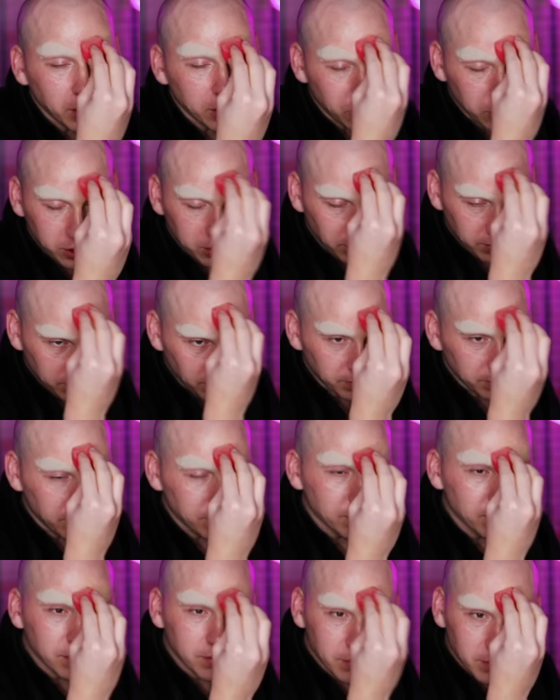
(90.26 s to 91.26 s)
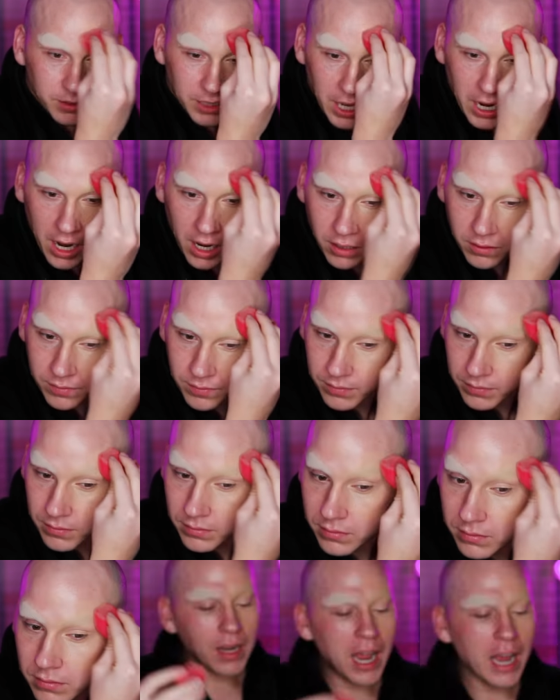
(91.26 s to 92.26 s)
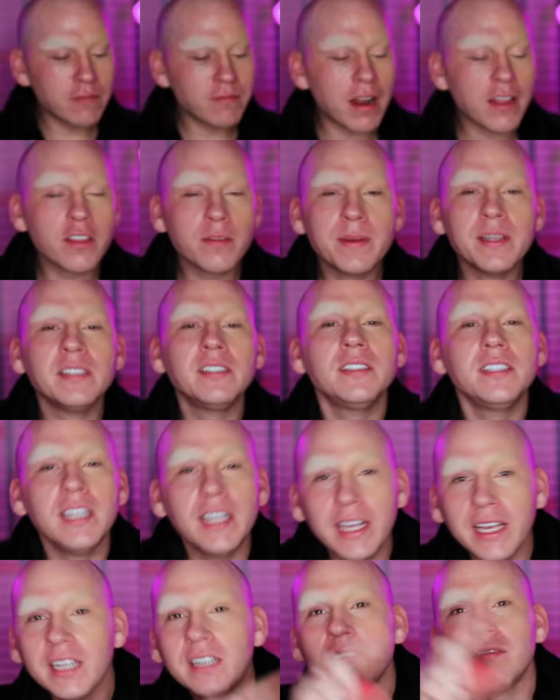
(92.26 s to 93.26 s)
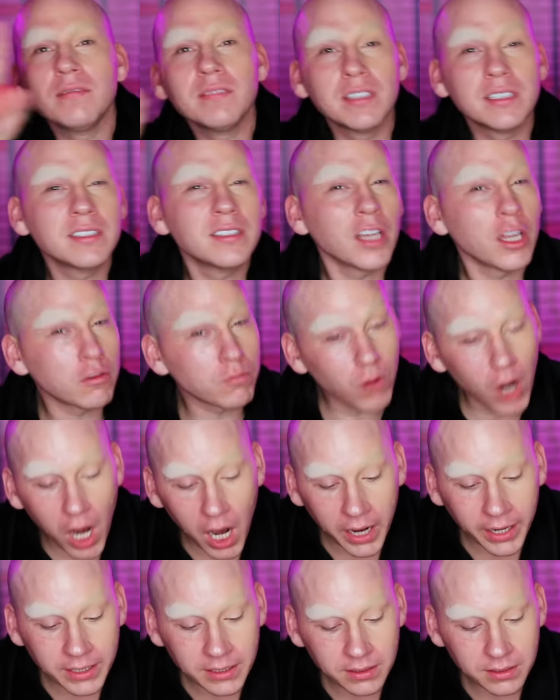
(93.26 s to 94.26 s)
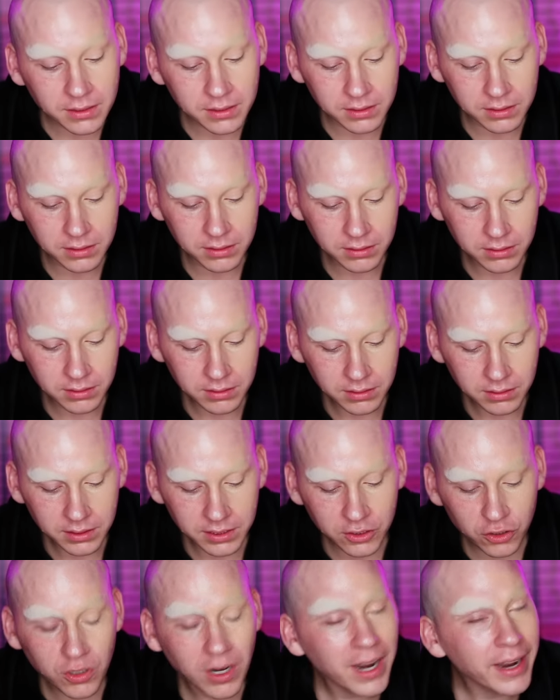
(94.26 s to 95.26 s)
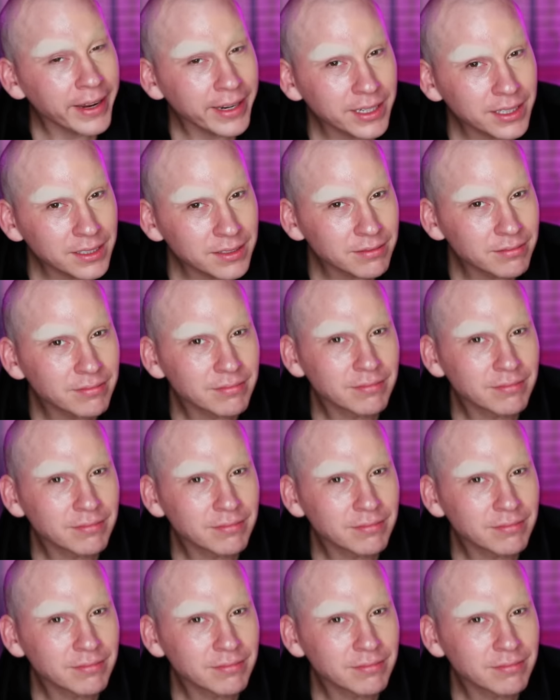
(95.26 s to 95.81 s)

which, you know, I'd rather be seeing the sun rise in drag,